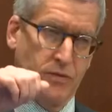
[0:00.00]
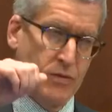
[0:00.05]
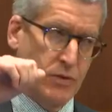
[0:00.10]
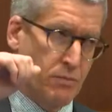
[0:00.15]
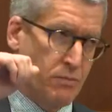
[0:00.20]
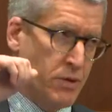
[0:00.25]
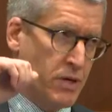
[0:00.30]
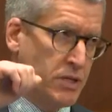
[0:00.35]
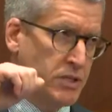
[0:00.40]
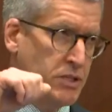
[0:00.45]
if you're
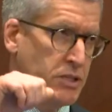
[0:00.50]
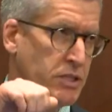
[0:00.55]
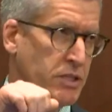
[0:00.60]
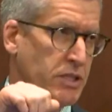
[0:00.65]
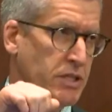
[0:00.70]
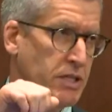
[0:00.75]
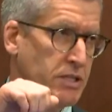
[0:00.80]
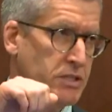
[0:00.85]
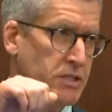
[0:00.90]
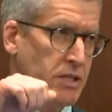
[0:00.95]
punching
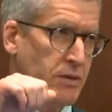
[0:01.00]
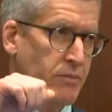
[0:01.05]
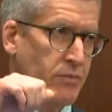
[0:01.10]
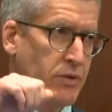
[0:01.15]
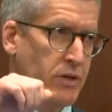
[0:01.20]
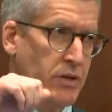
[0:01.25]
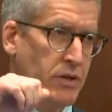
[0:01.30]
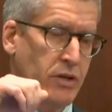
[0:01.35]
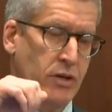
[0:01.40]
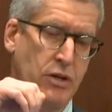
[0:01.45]
against
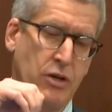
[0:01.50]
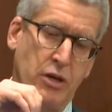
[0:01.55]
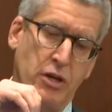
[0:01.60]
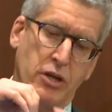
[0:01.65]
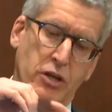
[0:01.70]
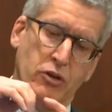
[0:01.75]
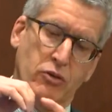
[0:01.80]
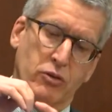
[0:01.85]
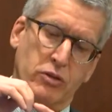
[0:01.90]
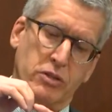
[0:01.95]
something,
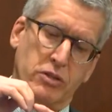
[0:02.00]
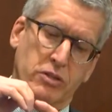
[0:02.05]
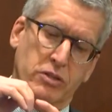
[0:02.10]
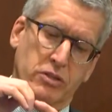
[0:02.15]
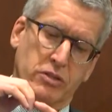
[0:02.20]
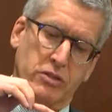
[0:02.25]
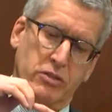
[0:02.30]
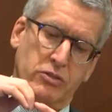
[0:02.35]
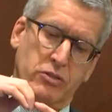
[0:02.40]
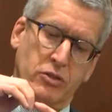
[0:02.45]
you would
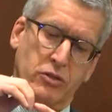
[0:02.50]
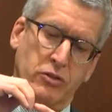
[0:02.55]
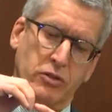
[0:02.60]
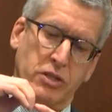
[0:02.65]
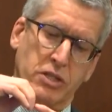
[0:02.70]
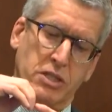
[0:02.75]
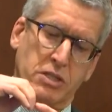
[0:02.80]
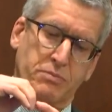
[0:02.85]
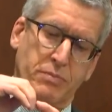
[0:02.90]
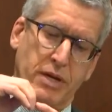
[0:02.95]

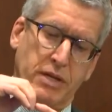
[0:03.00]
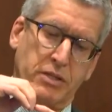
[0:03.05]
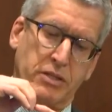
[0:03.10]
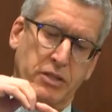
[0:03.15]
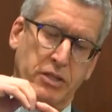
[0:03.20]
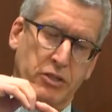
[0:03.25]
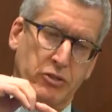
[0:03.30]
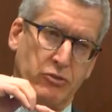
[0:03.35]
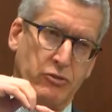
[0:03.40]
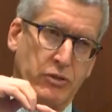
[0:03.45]
certainly expect
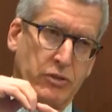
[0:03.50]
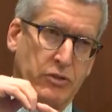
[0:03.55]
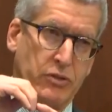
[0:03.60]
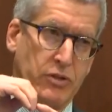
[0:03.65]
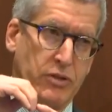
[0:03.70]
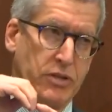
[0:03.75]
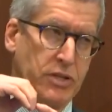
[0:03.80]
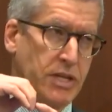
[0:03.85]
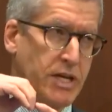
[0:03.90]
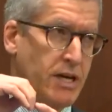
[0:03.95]
an injury to
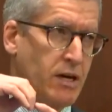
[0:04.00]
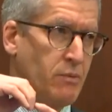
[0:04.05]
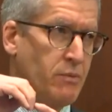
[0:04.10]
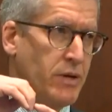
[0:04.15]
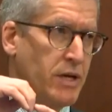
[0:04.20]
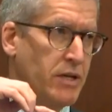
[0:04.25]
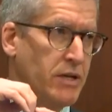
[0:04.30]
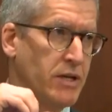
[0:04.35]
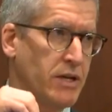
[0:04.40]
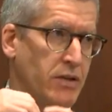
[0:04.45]
the nail
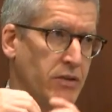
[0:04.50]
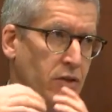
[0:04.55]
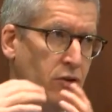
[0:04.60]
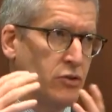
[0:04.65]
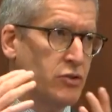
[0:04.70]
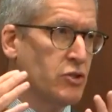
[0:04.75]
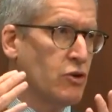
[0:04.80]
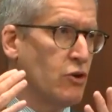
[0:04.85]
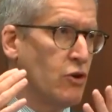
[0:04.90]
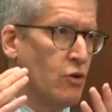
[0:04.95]
bed, and
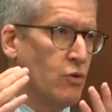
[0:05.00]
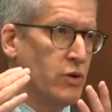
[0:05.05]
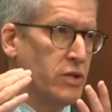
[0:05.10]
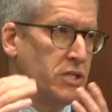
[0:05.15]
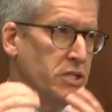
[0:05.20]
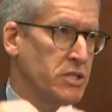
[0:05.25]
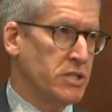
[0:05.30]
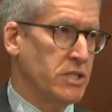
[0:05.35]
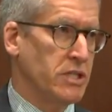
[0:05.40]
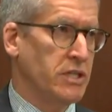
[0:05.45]
those are
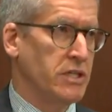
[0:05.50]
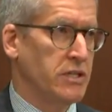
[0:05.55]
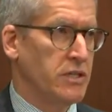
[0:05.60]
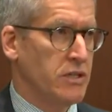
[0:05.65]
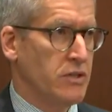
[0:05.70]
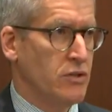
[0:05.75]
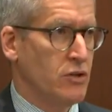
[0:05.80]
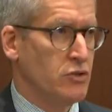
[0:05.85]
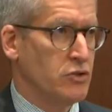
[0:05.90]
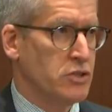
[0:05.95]
always seen
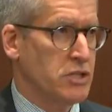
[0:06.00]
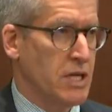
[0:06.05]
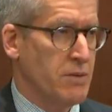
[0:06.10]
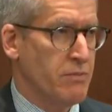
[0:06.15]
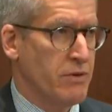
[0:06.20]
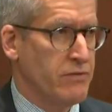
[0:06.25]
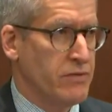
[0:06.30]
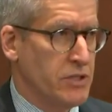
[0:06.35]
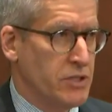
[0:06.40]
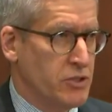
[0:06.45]
in those
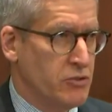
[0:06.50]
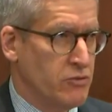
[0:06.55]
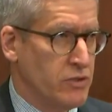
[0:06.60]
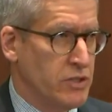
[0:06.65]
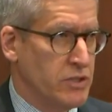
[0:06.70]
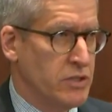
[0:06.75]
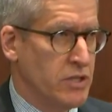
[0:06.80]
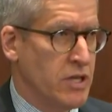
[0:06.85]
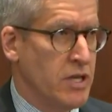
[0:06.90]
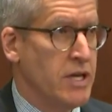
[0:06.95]
type of
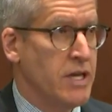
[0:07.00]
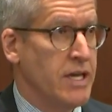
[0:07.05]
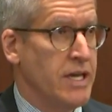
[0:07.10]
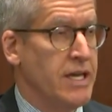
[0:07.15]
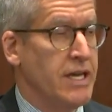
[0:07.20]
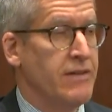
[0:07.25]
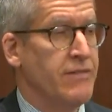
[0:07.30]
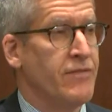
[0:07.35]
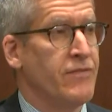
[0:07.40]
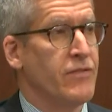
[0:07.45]
injuries.
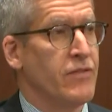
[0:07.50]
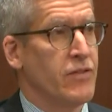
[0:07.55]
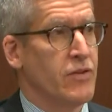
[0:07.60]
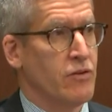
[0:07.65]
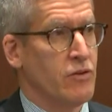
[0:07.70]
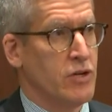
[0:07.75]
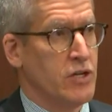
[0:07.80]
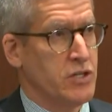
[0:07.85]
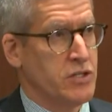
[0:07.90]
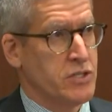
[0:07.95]
If
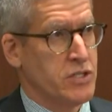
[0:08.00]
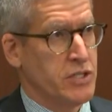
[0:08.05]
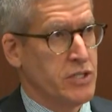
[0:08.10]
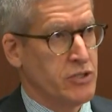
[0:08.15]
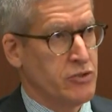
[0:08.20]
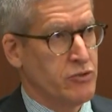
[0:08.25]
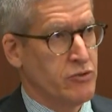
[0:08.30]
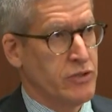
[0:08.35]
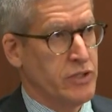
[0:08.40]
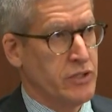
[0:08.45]
there is an
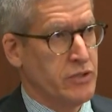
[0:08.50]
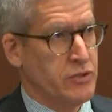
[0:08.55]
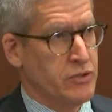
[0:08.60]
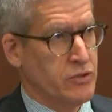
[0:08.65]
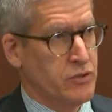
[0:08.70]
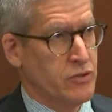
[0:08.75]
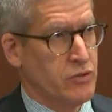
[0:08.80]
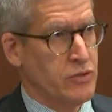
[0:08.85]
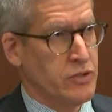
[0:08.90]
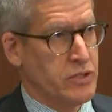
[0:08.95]
injury
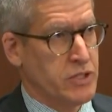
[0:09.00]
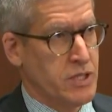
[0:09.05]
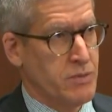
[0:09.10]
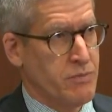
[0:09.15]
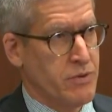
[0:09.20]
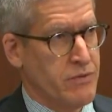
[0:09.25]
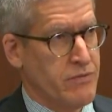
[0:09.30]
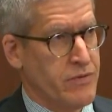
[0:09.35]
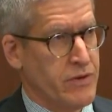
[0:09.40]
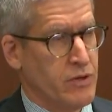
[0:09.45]
to the tip
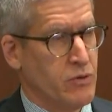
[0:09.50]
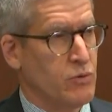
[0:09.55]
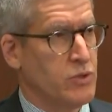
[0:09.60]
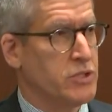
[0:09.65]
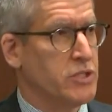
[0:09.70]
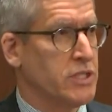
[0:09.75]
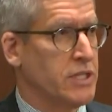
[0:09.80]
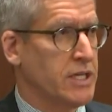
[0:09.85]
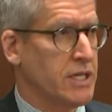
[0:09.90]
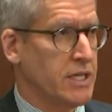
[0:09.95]
of the finger,
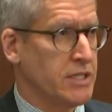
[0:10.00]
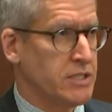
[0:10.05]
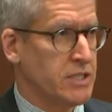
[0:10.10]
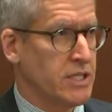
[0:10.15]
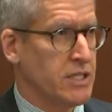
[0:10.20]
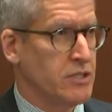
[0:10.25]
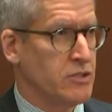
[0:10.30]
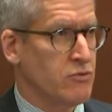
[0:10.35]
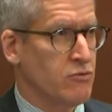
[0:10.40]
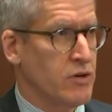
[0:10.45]
which again I
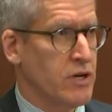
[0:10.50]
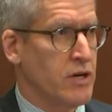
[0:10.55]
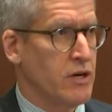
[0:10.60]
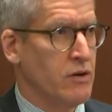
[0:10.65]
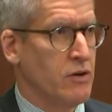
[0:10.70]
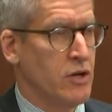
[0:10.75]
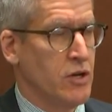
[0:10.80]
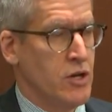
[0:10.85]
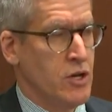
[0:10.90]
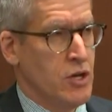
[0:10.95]
said is
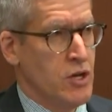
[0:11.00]
rare,